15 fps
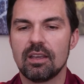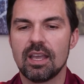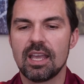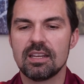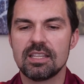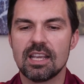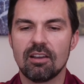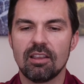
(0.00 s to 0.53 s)

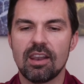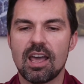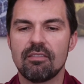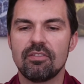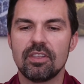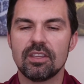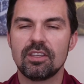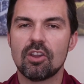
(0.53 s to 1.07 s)
And yeah, I
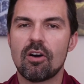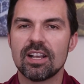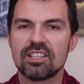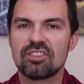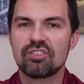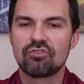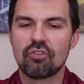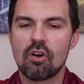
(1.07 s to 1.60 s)
love the nice,
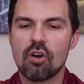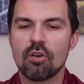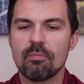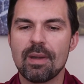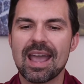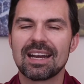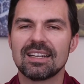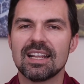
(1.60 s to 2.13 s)
strong
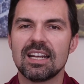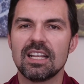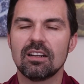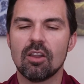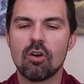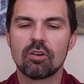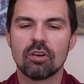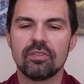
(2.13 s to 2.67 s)
magnetic
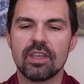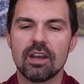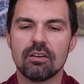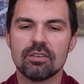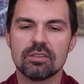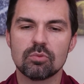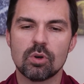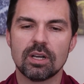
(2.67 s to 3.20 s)
lock on there
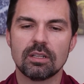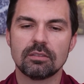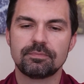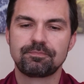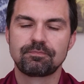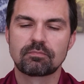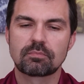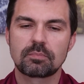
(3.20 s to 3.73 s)
as well.
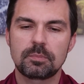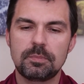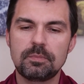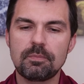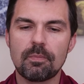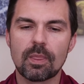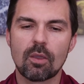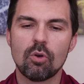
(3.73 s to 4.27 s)

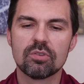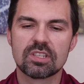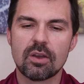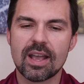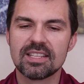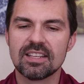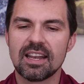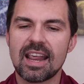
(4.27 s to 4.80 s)
Also
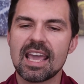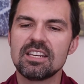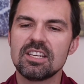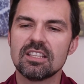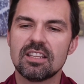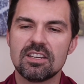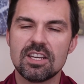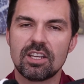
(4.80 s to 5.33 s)
has a
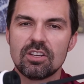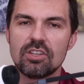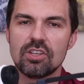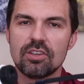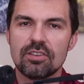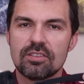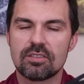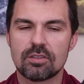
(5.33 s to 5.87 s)
lanyard that you can
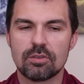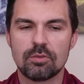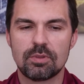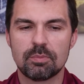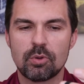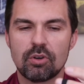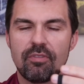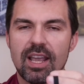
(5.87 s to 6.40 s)
use to
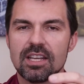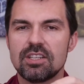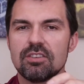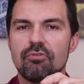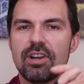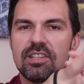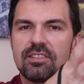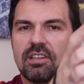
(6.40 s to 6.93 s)
put around
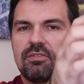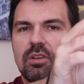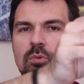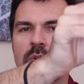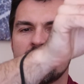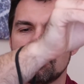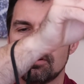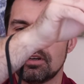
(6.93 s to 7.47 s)
your wrist if you
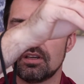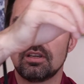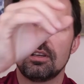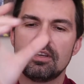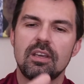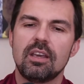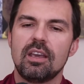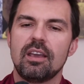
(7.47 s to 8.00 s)
want,
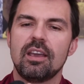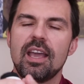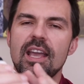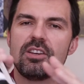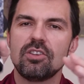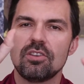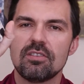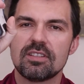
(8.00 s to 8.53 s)

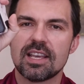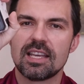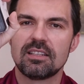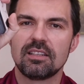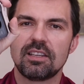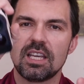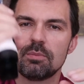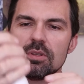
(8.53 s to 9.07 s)
and use that
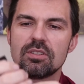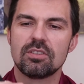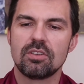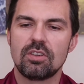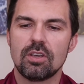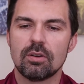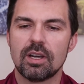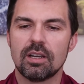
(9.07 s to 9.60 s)
to keep it
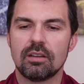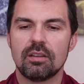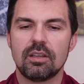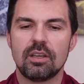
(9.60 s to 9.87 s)
secure.